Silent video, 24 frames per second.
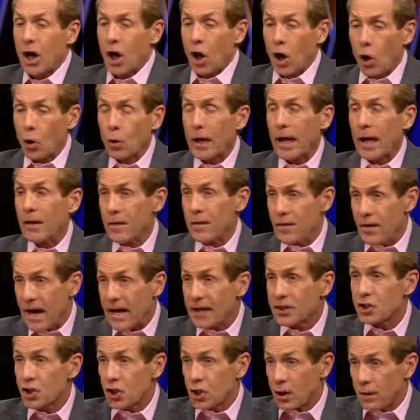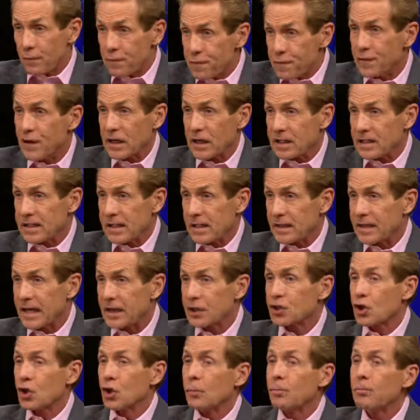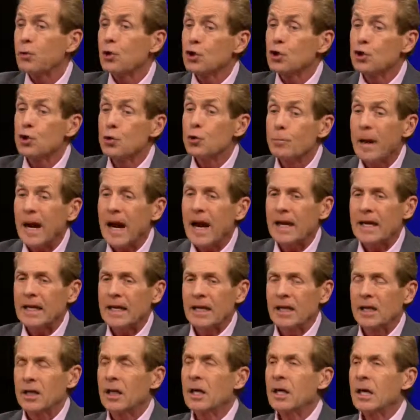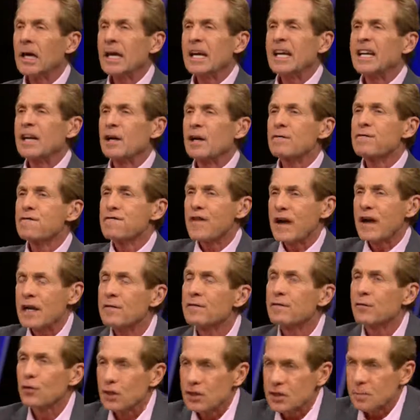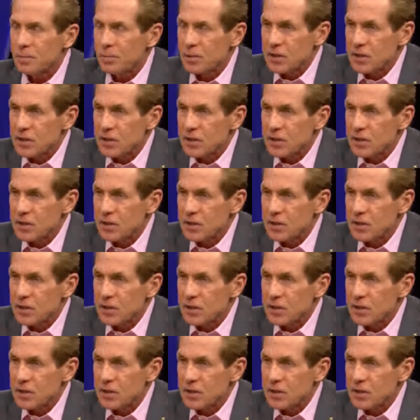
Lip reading: okay, that's going to fix it. That's going to put you back in a favorites position.